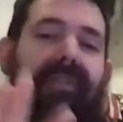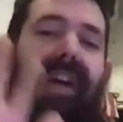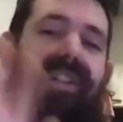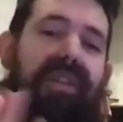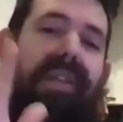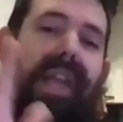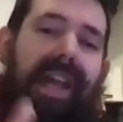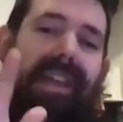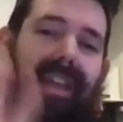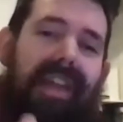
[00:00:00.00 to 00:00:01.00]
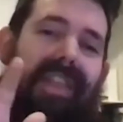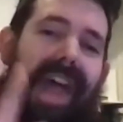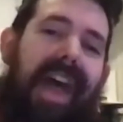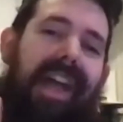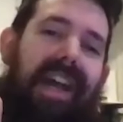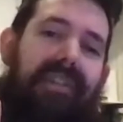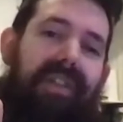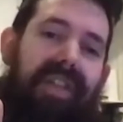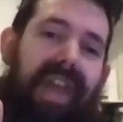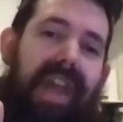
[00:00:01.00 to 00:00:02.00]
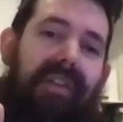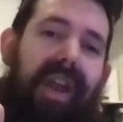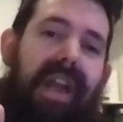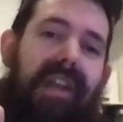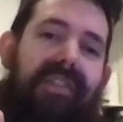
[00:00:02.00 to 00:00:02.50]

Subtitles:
do like that kind of a thing, right?